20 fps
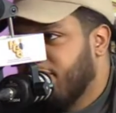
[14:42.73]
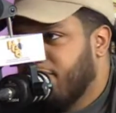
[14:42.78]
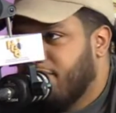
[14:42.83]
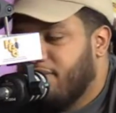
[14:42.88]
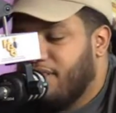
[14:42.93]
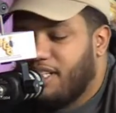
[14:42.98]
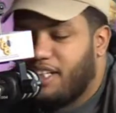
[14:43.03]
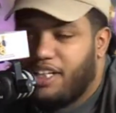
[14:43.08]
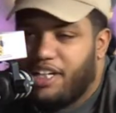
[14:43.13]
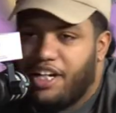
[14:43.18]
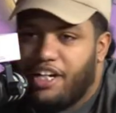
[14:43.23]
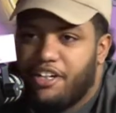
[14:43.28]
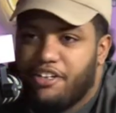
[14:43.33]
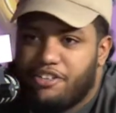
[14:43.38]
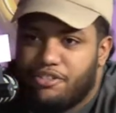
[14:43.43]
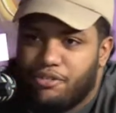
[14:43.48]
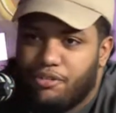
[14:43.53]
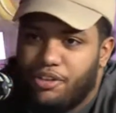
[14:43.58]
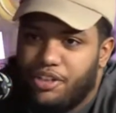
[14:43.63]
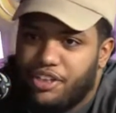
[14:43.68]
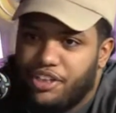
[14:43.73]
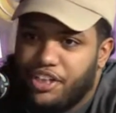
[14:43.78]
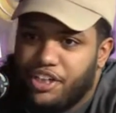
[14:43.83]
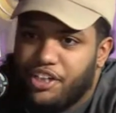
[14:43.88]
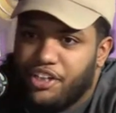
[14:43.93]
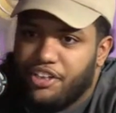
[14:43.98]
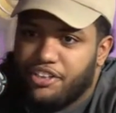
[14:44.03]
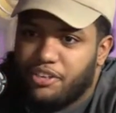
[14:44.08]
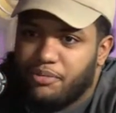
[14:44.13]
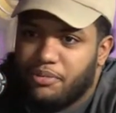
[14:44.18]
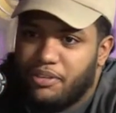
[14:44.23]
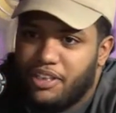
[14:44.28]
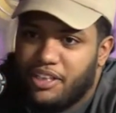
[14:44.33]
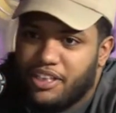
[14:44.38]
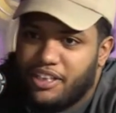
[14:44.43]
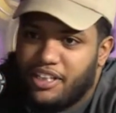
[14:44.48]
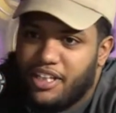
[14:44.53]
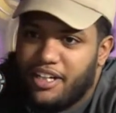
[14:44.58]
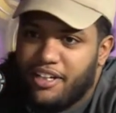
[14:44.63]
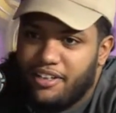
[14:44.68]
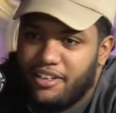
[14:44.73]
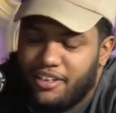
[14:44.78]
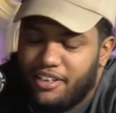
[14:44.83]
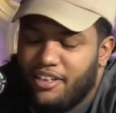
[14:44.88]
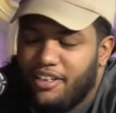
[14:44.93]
like a hair store in here or something like that.